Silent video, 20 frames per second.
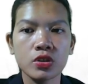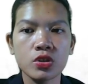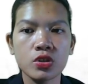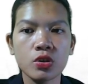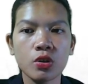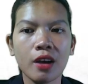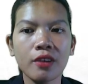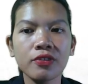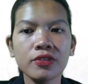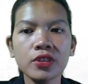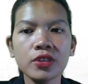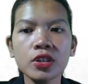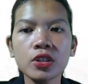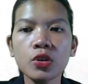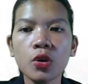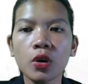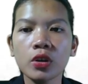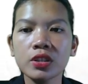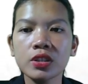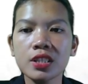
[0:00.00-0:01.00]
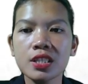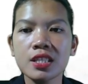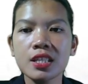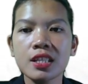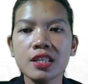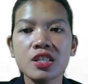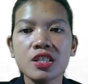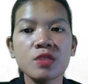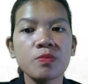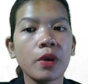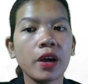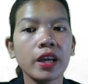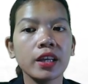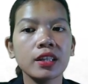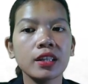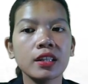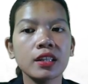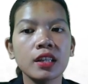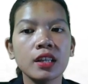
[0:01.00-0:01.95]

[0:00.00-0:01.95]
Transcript: So after noticing a spike